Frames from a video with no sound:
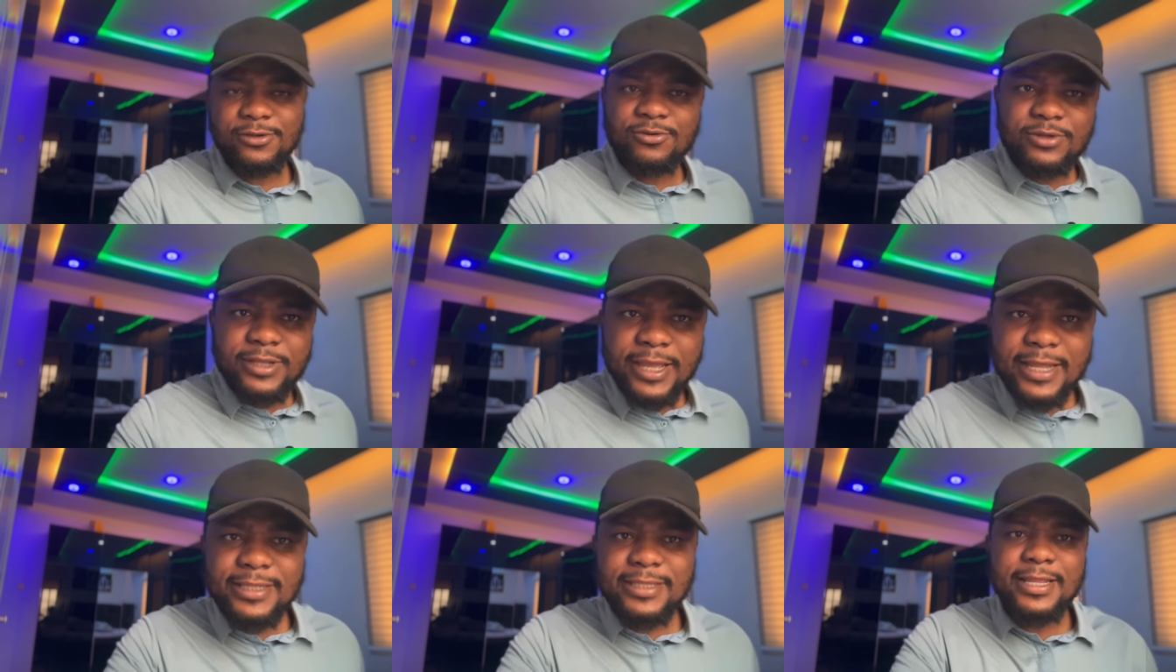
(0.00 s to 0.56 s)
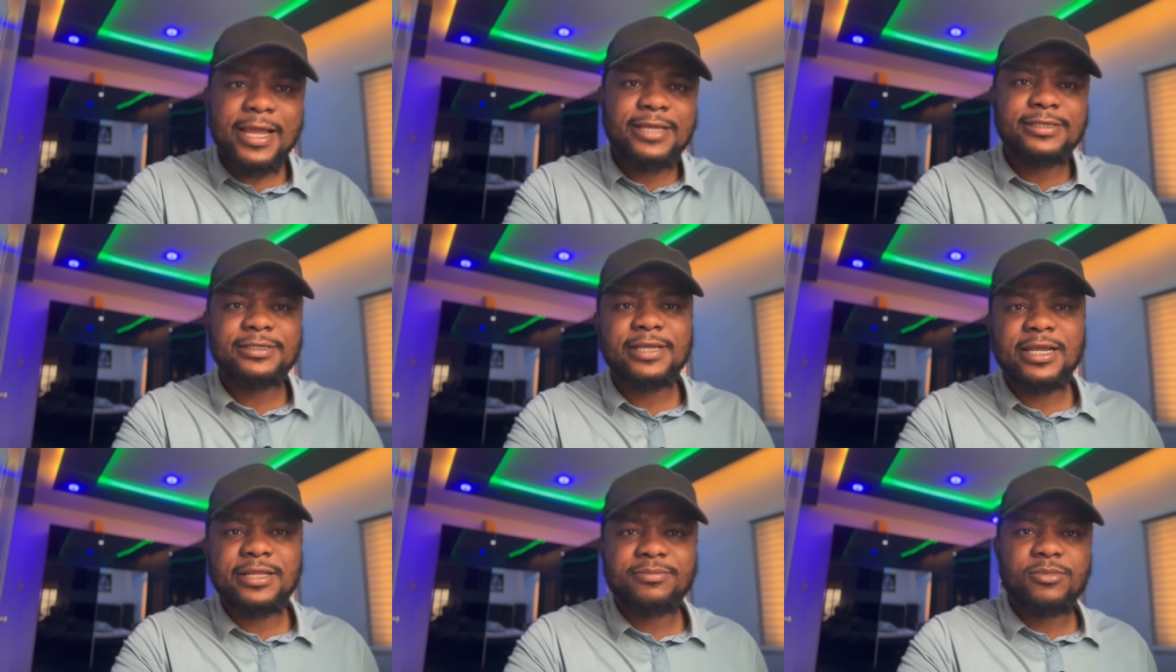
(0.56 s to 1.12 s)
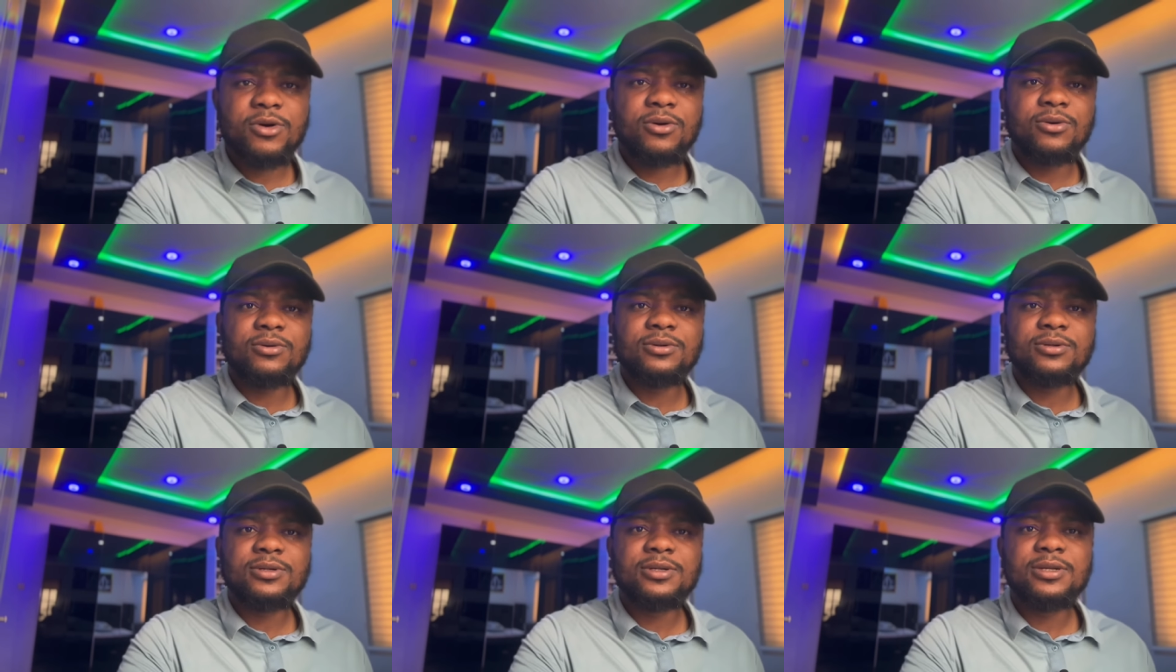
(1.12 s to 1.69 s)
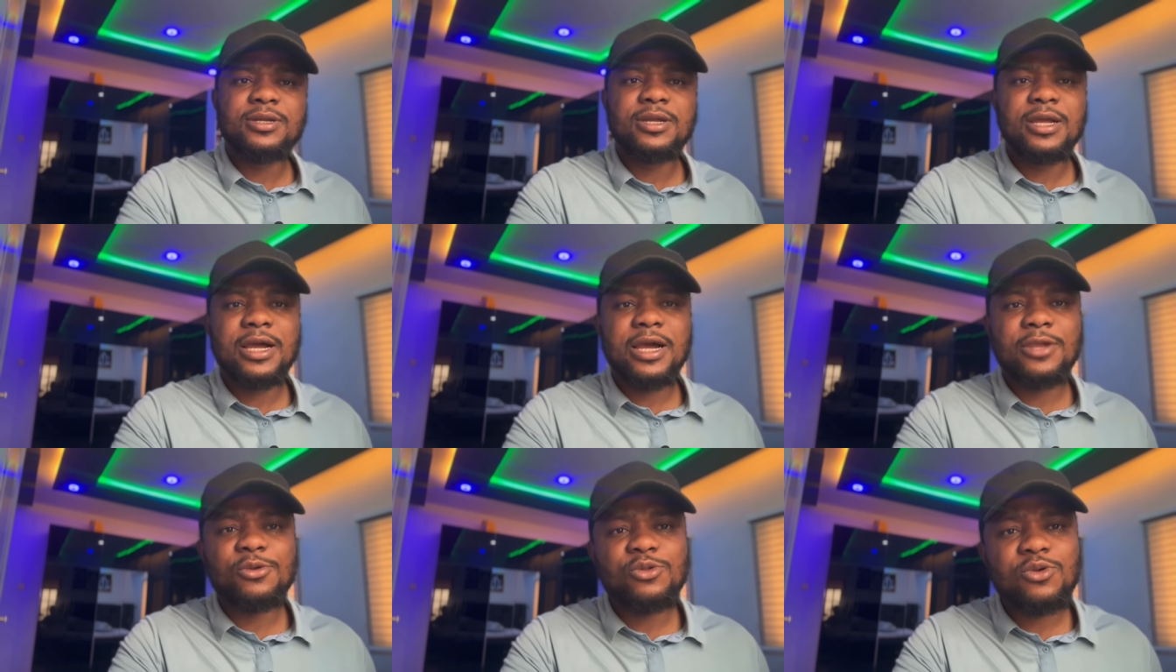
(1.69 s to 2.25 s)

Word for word: You go enter inside more, and